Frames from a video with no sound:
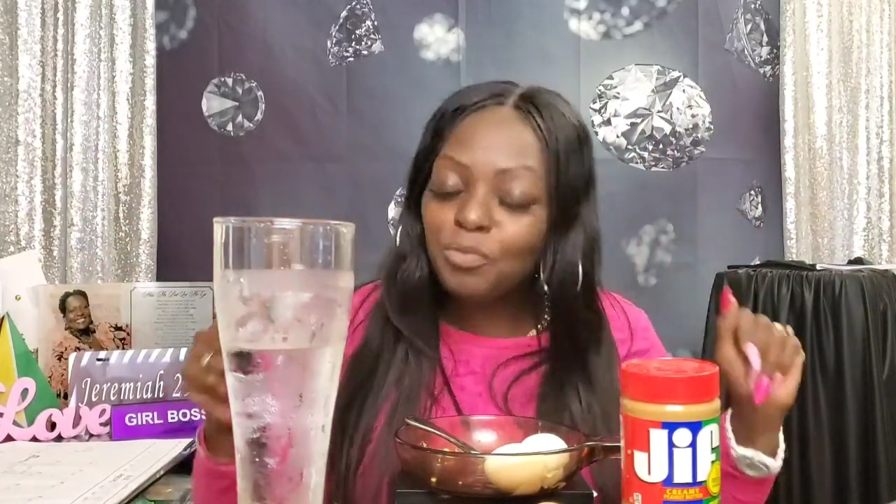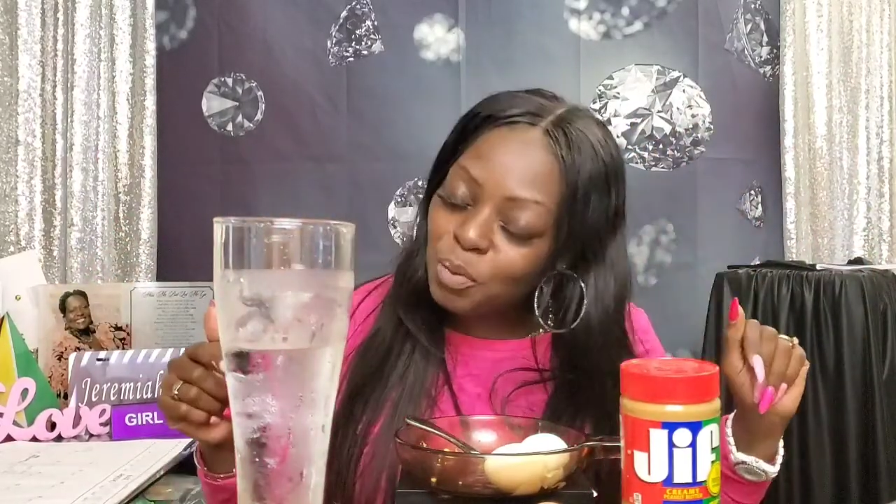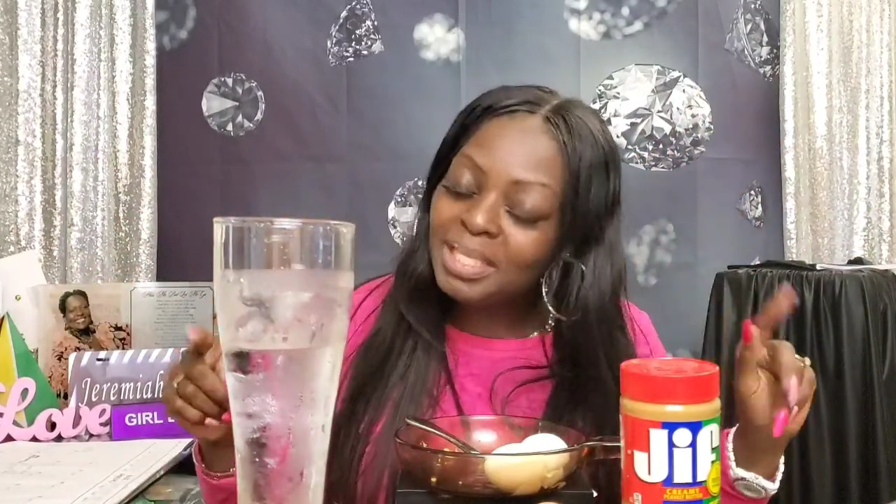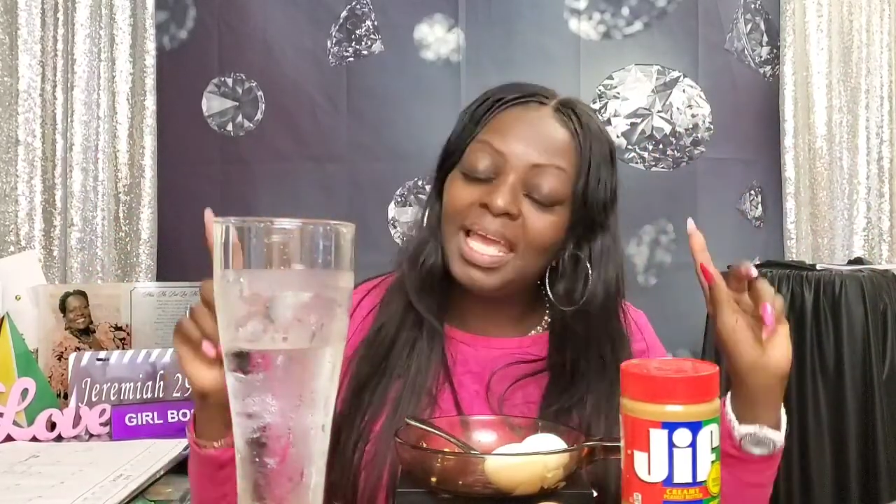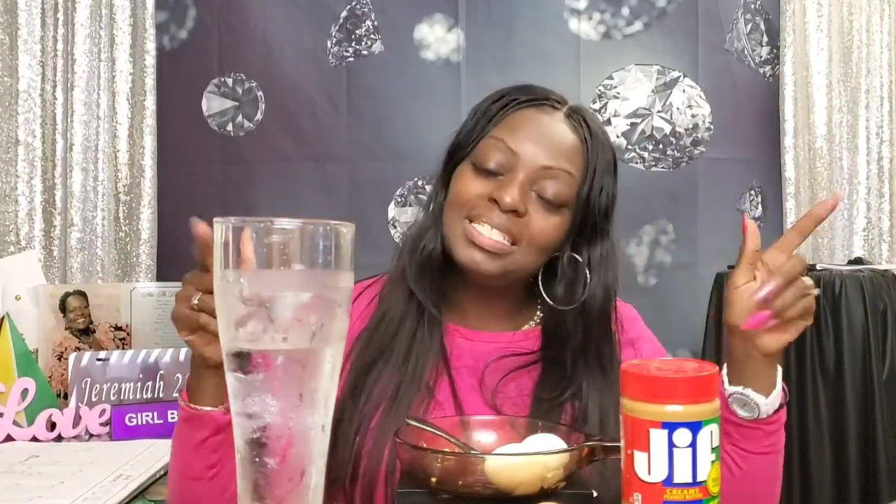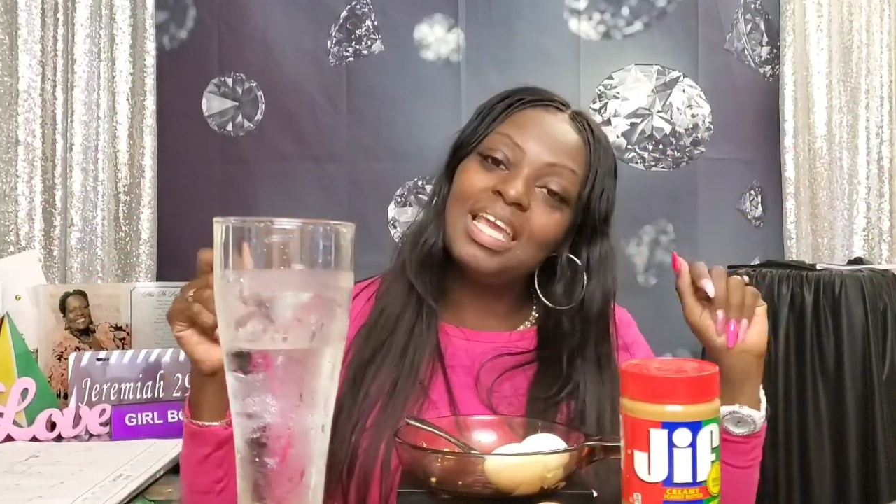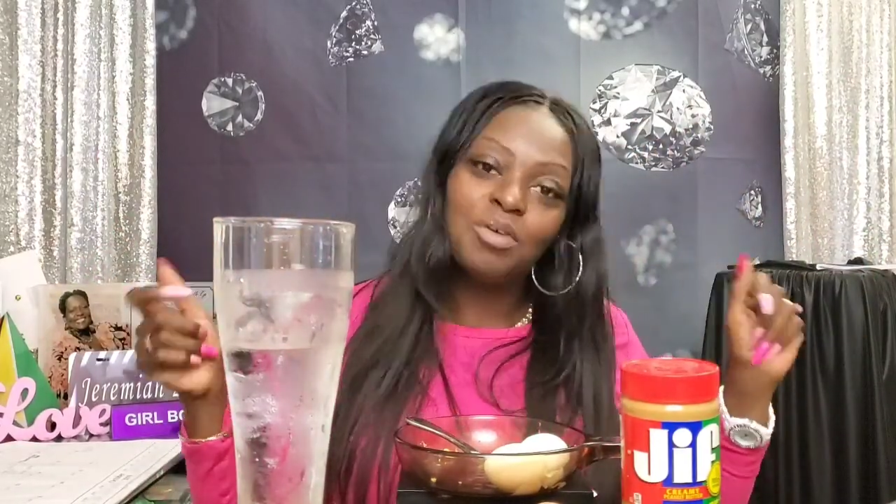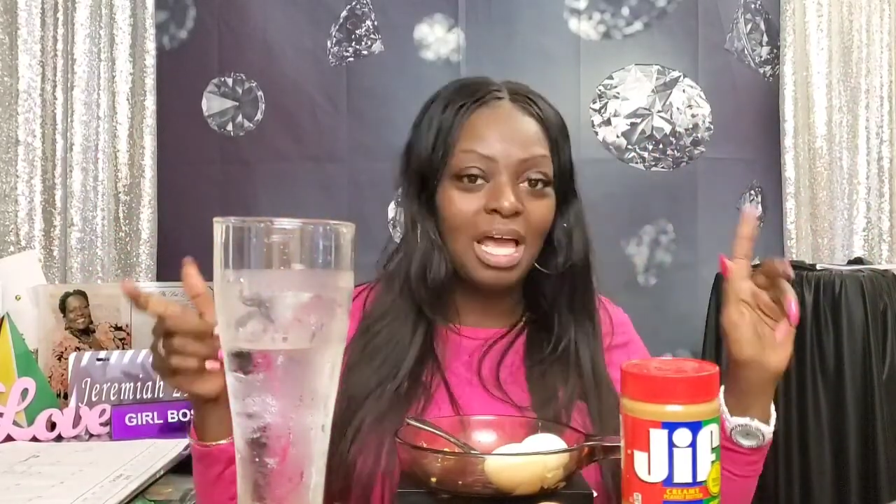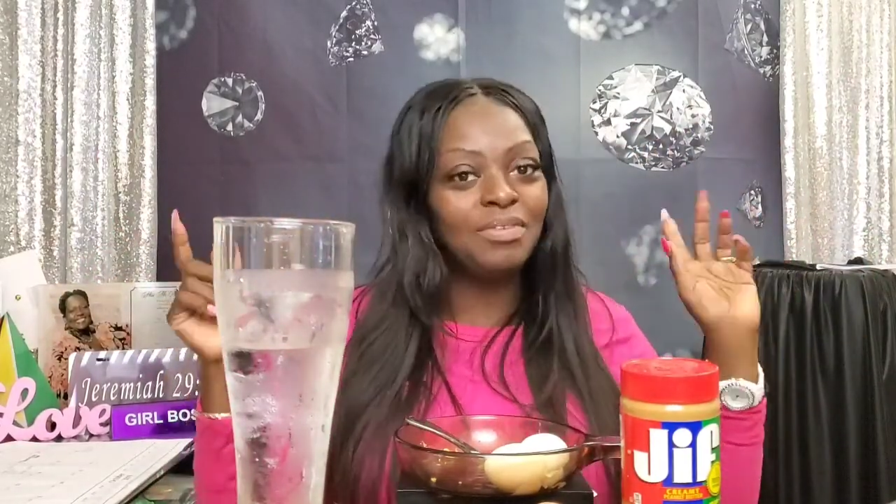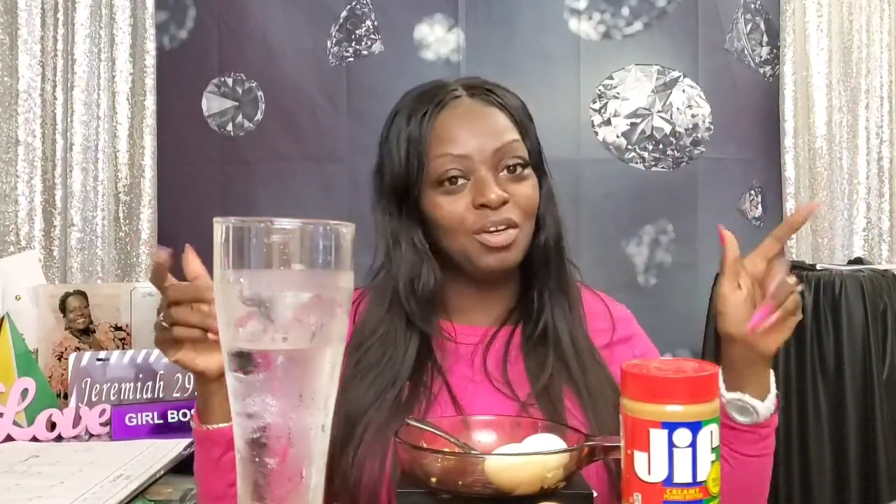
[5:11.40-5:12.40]

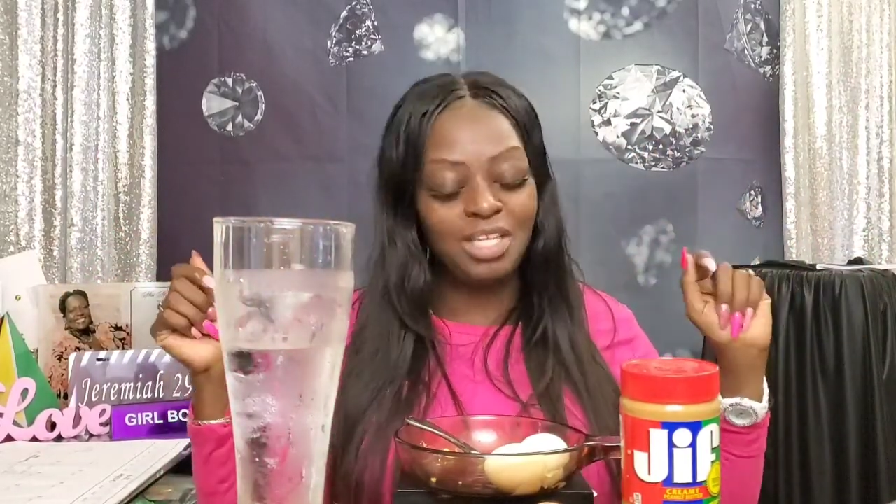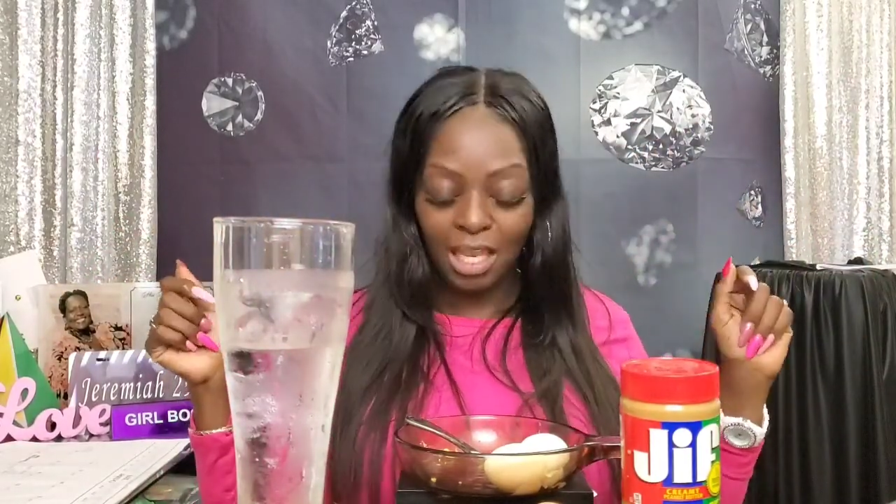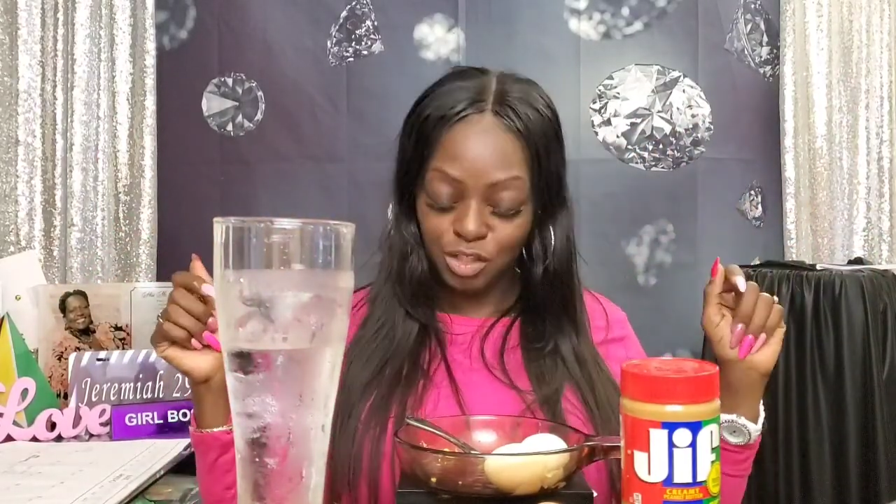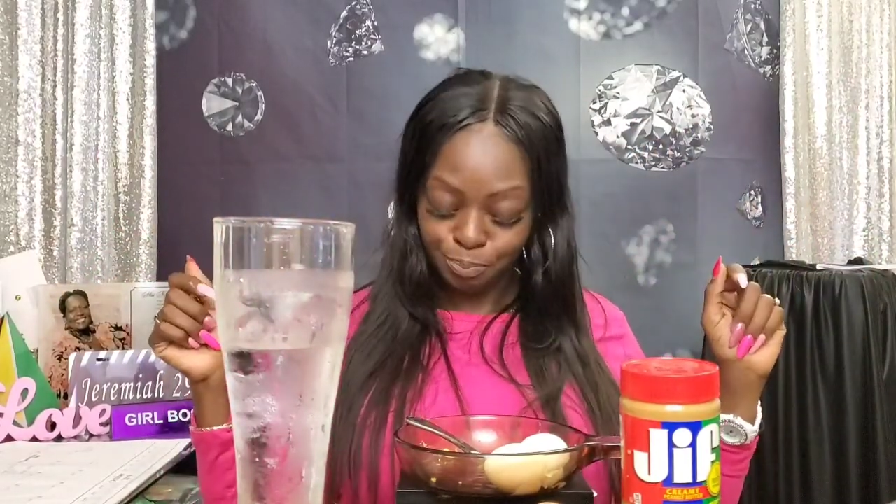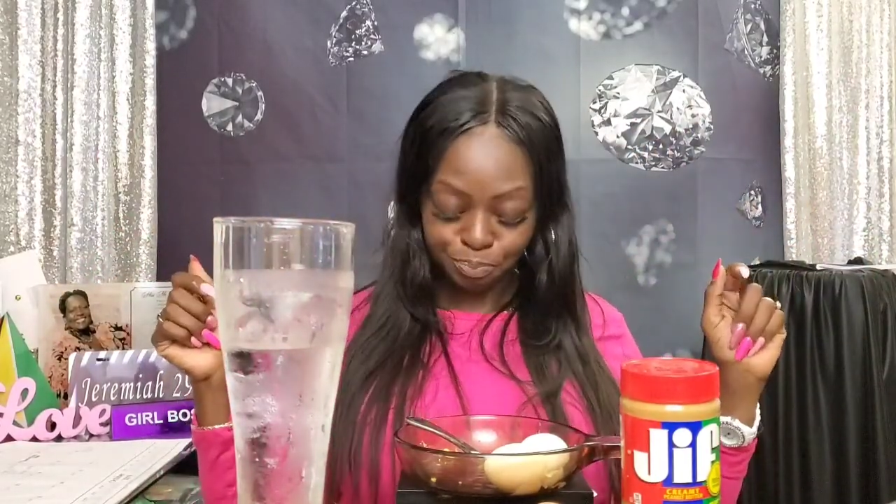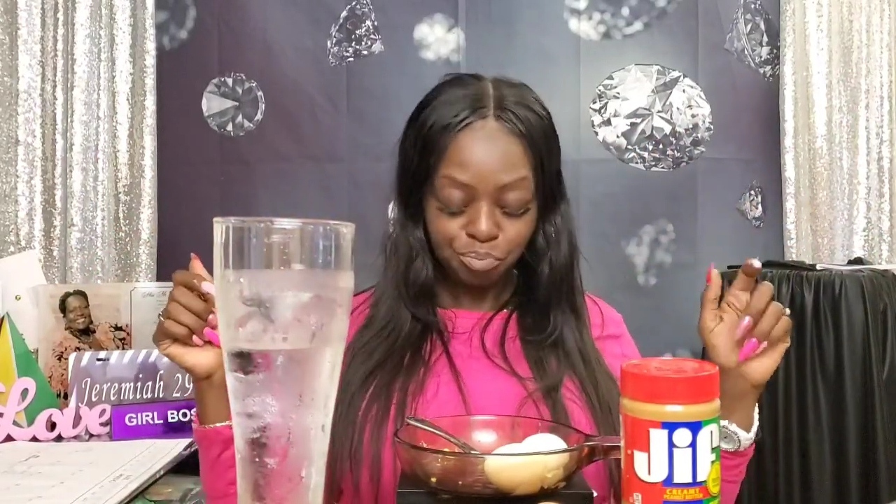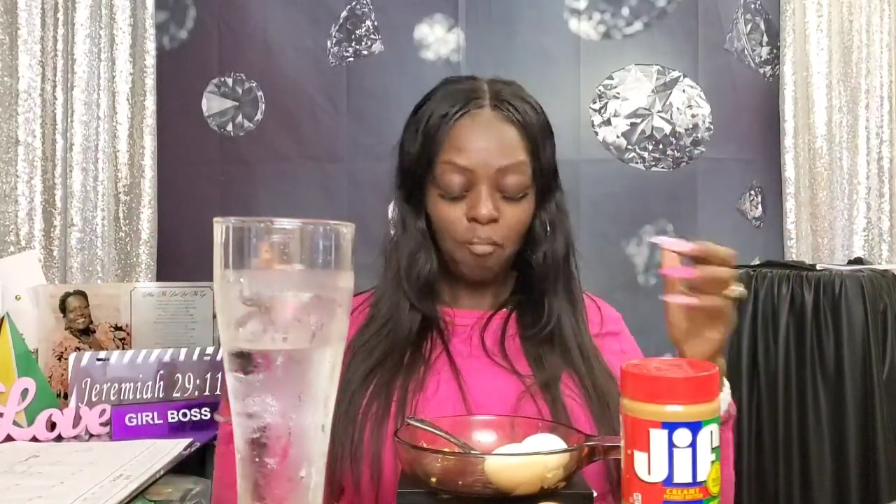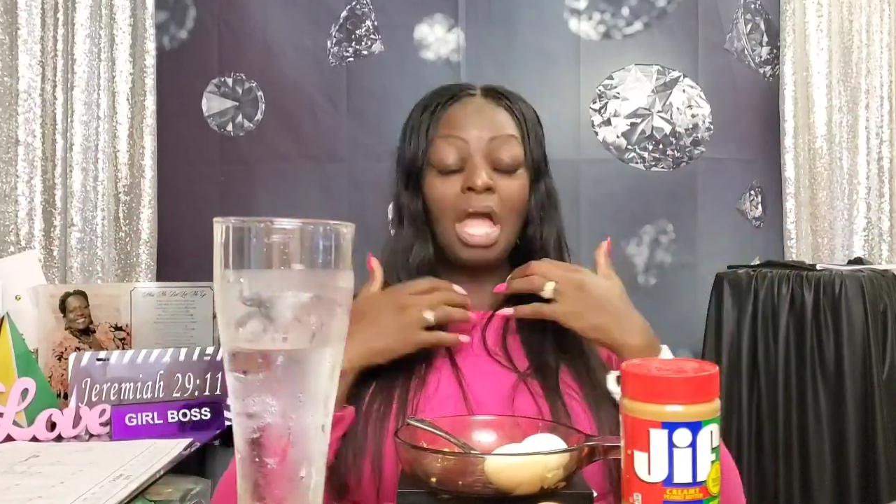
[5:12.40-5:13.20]
y'all, not to mention